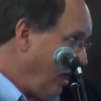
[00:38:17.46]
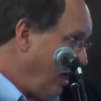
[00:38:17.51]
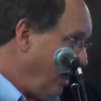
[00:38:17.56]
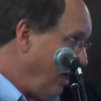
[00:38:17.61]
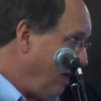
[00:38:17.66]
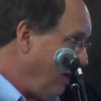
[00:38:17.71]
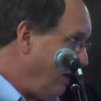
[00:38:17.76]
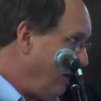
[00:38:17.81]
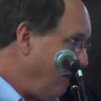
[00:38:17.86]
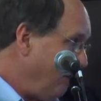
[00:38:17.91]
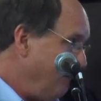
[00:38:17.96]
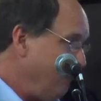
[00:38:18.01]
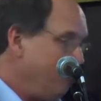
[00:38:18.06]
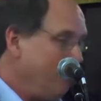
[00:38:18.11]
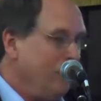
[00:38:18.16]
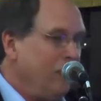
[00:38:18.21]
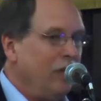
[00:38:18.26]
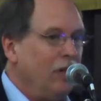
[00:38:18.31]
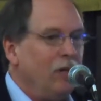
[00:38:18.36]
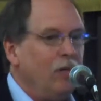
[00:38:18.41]

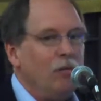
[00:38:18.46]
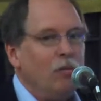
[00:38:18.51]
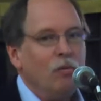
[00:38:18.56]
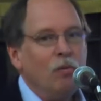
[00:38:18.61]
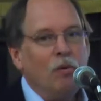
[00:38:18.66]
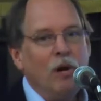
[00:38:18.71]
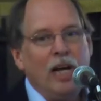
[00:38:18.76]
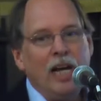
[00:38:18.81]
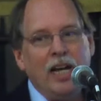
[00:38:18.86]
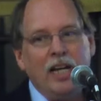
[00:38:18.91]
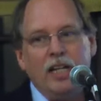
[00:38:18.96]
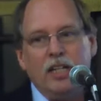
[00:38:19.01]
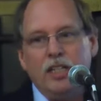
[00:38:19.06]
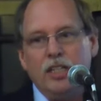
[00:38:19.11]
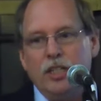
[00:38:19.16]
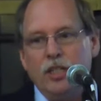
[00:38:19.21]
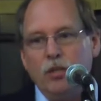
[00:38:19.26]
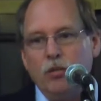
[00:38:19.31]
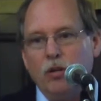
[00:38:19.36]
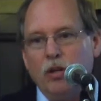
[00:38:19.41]
um, ran
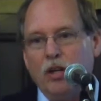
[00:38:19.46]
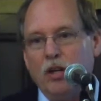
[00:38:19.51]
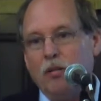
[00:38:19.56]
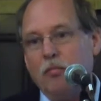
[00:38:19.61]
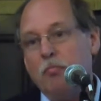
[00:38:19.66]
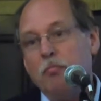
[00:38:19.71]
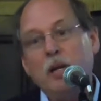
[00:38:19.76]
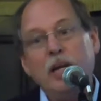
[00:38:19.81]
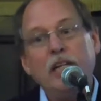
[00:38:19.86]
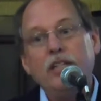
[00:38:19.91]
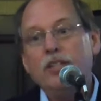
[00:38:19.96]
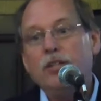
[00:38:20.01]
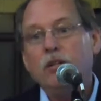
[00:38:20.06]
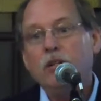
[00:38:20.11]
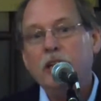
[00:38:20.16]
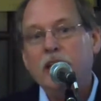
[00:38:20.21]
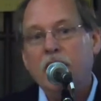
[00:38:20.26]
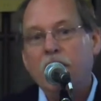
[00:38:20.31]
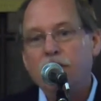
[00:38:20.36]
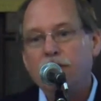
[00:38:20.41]
into a
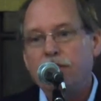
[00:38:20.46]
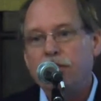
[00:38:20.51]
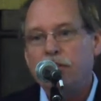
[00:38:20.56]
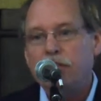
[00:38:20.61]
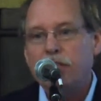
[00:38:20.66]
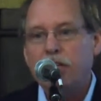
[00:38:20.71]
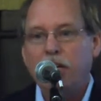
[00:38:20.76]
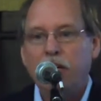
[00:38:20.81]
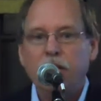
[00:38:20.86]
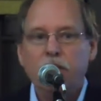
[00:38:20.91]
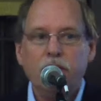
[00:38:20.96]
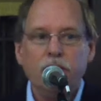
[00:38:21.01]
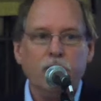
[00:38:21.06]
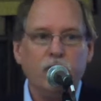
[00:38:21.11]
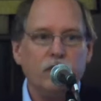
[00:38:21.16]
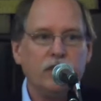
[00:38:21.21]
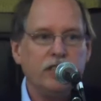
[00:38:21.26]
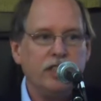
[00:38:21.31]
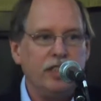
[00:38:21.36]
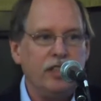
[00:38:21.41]
major national
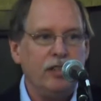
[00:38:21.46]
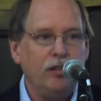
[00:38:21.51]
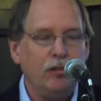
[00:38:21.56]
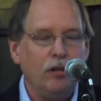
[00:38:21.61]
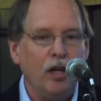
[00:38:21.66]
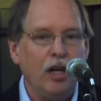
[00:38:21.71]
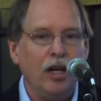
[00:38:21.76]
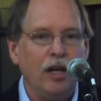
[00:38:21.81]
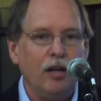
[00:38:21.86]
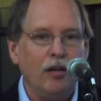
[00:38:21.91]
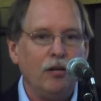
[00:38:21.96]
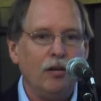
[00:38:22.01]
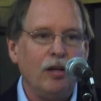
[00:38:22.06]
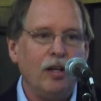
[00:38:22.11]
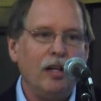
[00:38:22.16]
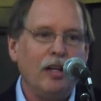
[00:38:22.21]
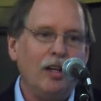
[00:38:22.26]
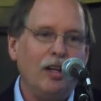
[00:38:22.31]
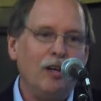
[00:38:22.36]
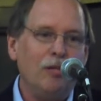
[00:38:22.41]
controversy uh,
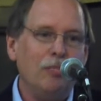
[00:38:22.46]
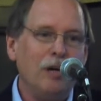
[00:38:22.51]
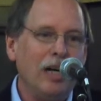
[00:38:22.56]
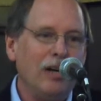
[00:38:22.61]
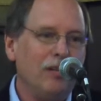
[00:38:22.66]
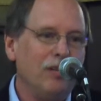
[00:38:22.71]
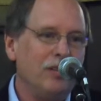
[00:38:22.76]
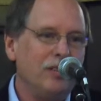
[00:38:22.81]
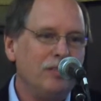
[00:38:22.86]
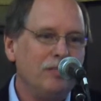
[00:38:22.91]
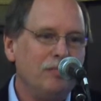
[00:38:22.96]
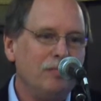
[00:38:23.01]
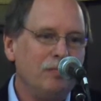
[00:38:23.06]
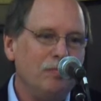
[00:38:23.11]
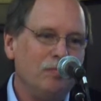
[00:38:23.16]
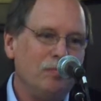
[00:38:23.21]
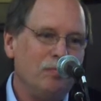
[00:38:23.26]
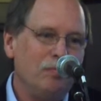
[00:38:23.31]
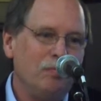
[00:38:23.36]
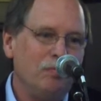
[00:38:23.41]
about
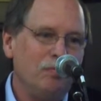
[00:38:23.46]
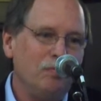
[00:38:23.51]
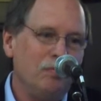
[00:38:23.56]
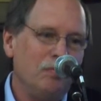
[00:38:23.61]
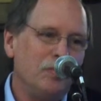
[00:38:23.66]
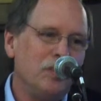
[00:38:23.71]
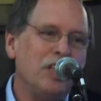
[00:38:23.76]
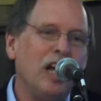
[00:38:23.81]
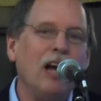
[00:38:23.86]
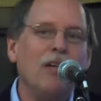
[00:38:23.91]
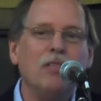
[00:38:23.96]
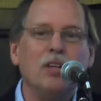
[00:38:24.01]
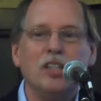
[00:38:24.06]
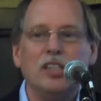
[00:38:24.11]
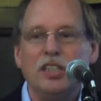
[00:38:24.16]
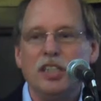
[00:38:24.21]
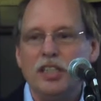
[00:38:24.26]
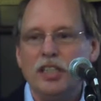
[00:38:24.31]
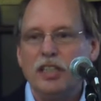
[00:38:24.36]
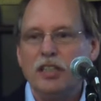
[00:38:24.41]

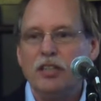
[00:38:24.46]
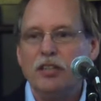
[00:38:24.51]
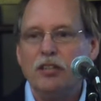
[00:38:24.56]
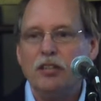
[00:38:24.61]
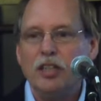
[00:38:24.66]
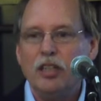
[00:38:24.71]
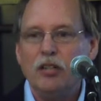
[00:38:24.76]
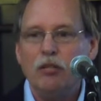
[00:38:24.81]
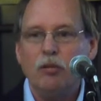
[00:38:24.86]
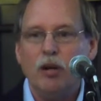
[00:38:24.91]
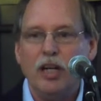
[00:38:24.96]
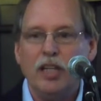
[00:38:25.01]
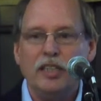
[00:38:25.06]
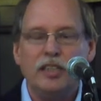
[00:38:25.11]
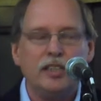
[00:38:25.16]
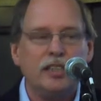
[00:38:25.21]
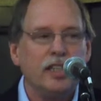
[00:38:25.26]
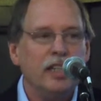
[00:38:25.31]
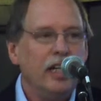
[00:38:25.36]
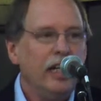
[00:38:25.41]
sovereignty and, and
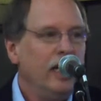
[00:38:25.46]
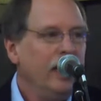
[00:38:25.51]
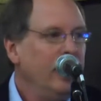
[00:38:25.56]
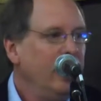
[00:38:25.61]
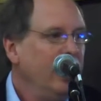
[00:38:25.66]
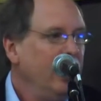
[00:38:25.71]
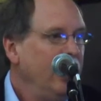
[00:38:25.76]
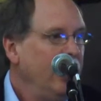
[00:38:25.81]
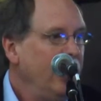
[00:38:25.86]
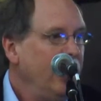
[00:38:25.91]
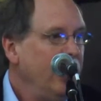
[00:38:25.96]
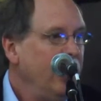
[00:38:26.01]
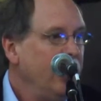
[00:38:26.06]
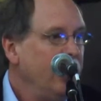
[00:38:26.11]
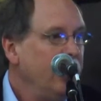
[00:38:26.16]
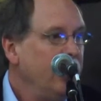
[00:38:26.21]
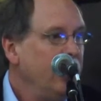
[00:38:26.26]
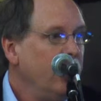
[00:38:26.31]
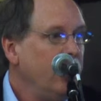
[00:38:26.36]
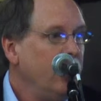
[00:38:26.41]
rights.
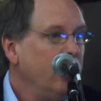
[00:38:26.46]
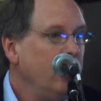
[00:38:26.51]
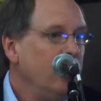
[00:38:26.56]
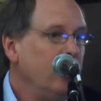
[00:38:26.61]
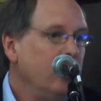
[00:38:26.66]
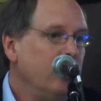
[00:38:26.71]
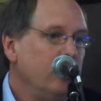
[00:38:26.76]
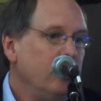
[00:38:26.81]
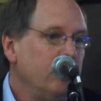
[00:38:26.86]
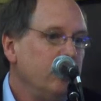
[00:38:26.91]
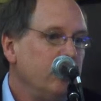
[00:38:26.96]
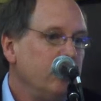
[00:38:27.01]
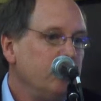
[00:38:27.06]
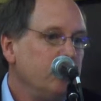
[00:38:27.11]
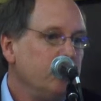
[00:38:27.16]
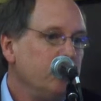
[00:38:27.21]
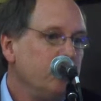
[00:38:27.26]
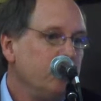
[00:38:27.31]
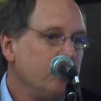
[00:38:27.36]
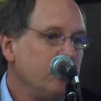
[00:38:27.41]
And the,
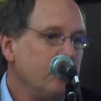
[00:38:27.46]
uh,